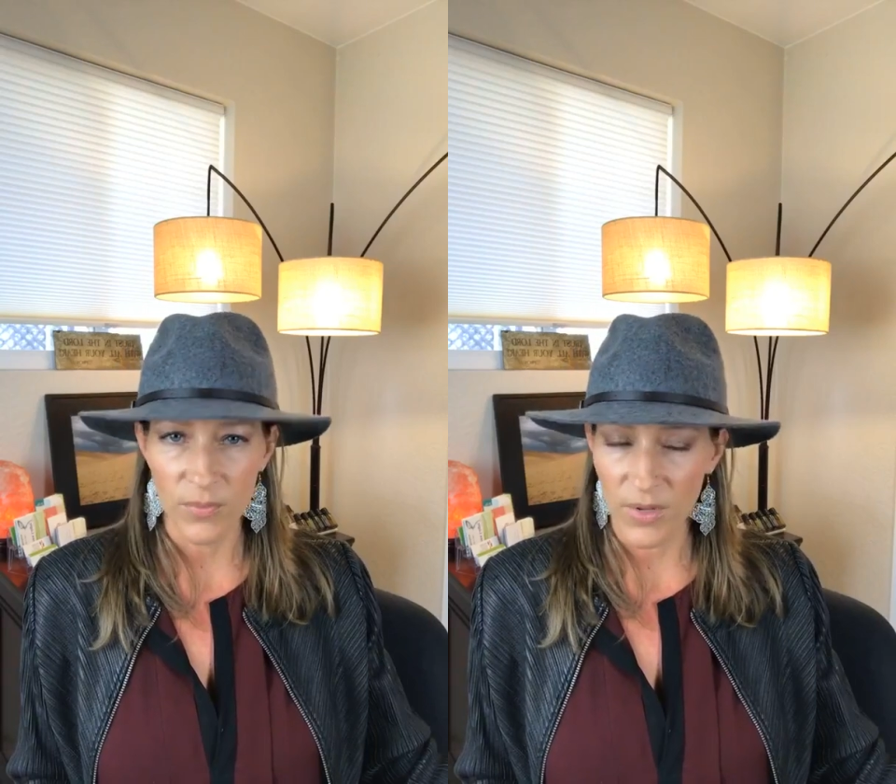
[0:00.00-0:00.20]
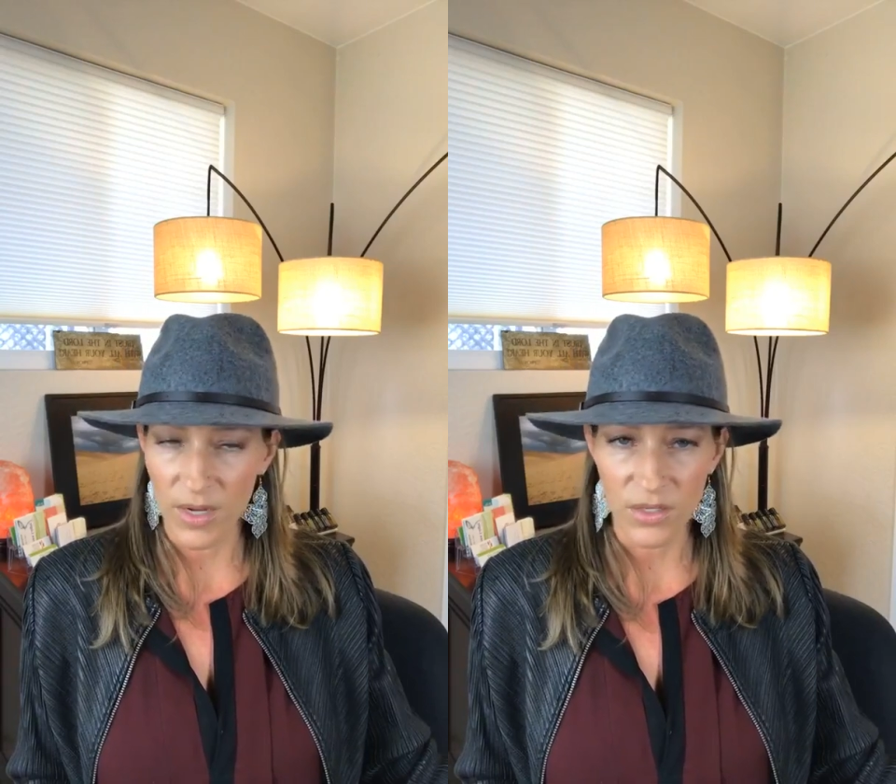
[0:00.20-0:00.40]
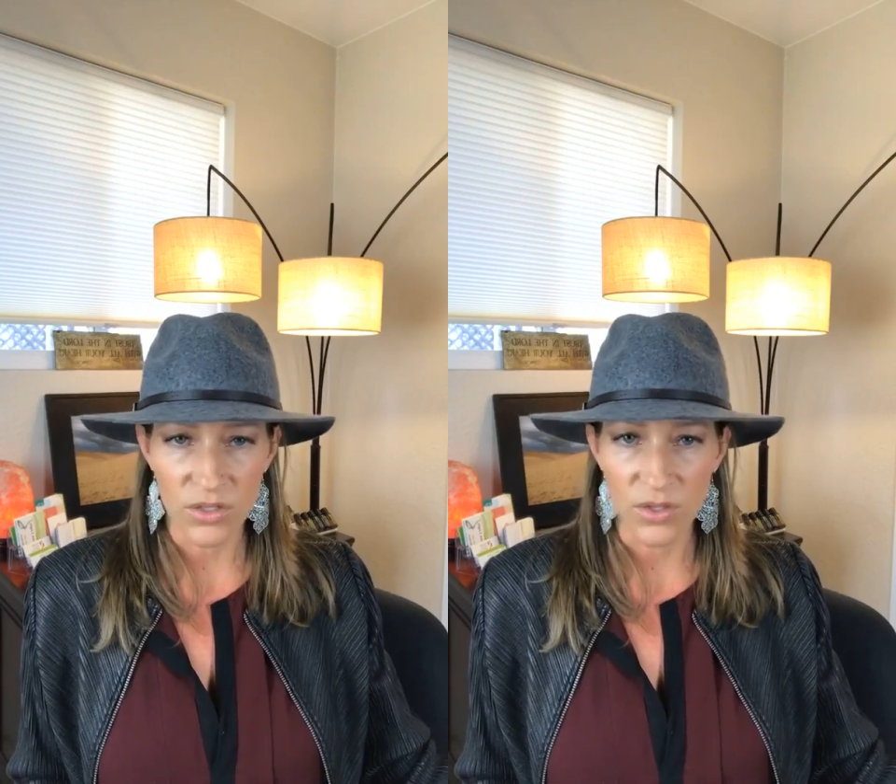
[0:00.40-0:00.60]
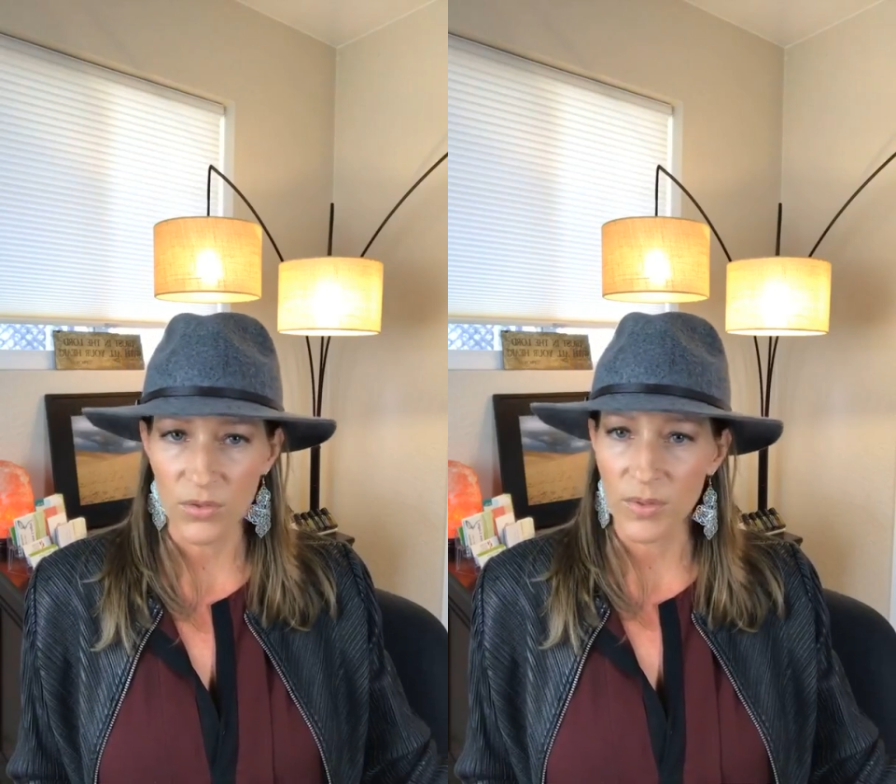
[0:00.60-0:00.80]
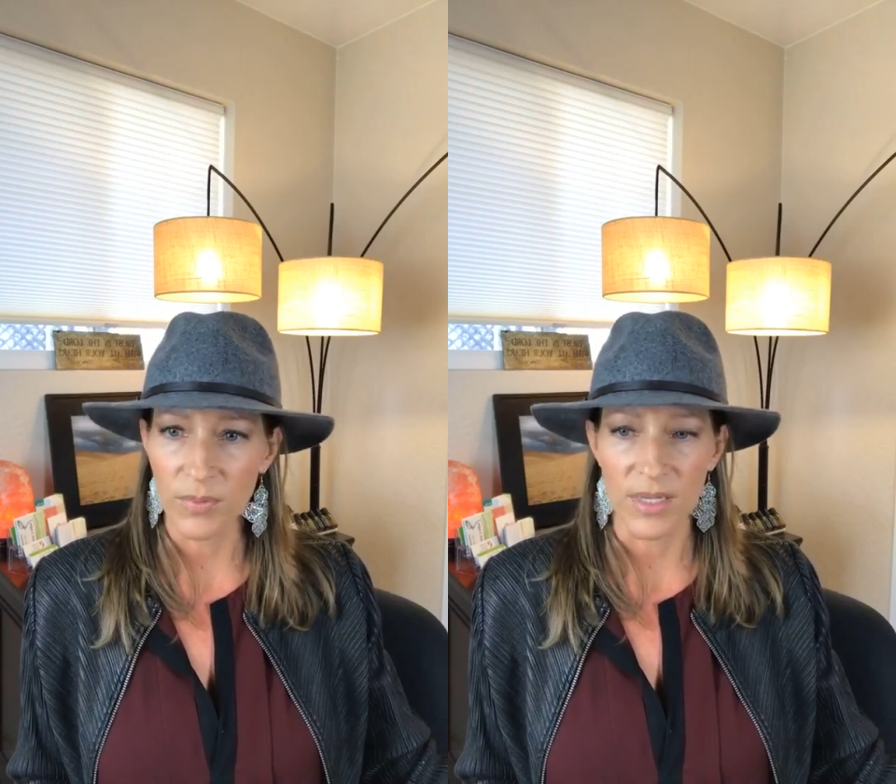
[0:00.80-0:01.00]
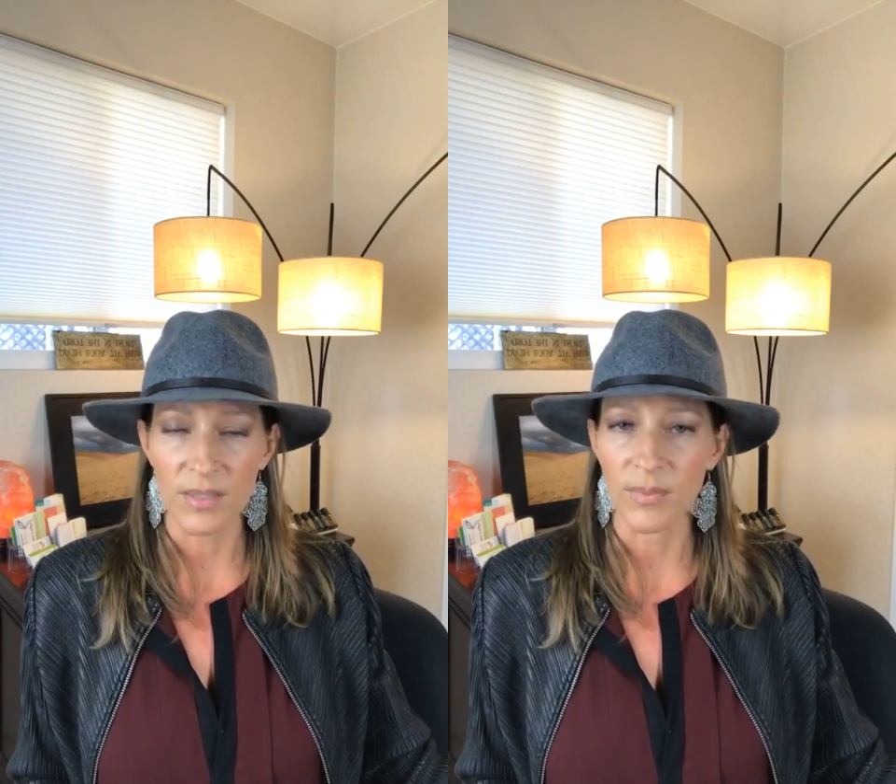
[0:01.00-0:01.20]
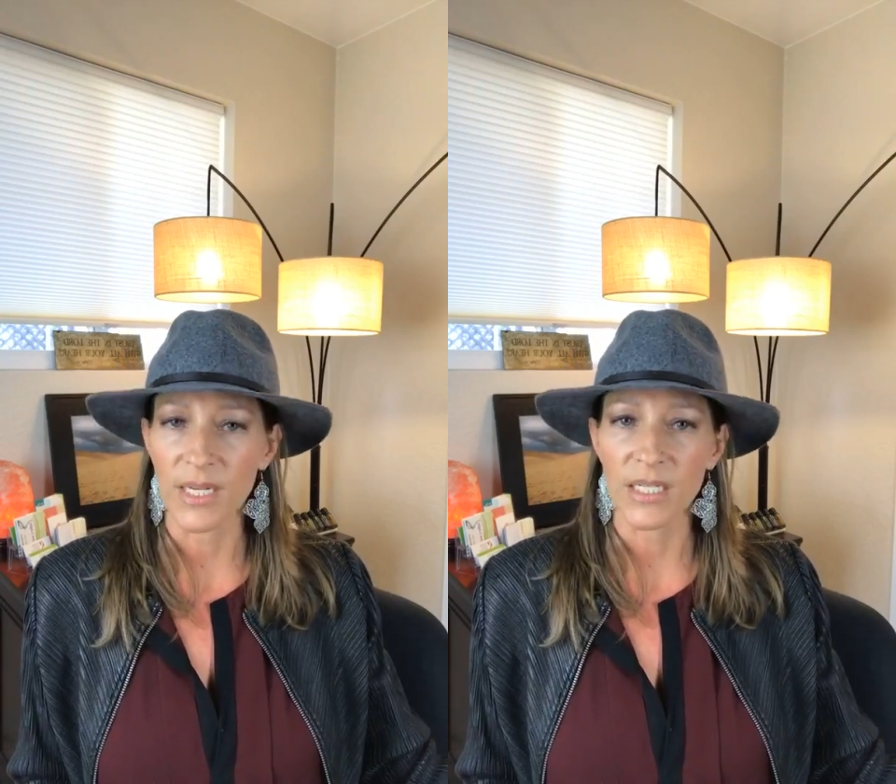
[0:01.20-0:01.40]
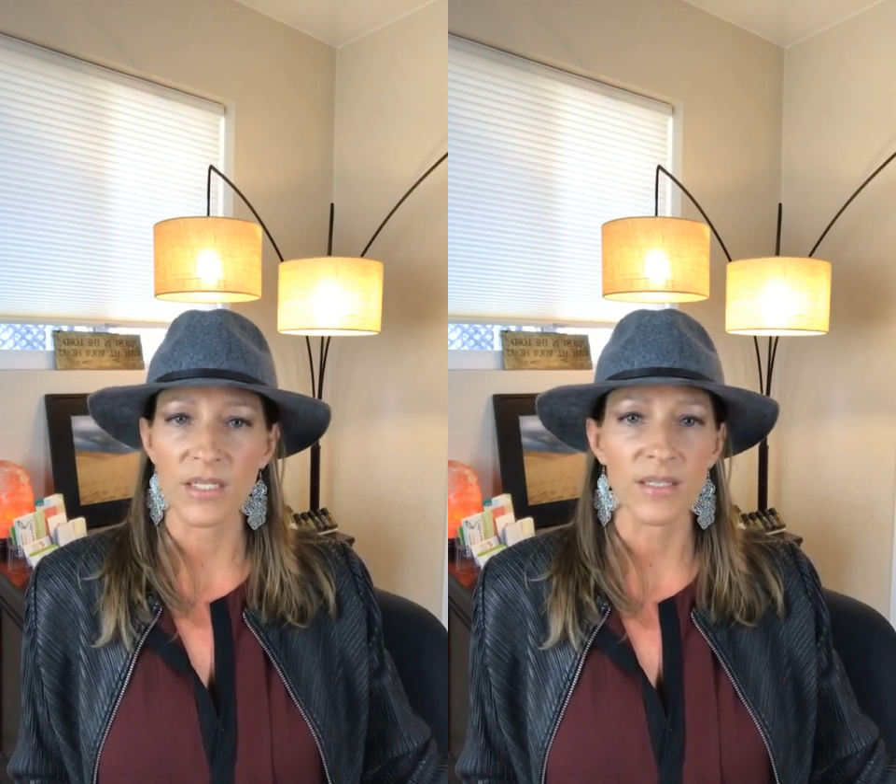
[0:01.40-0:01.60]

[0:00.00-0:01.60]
uh, sugar replacement.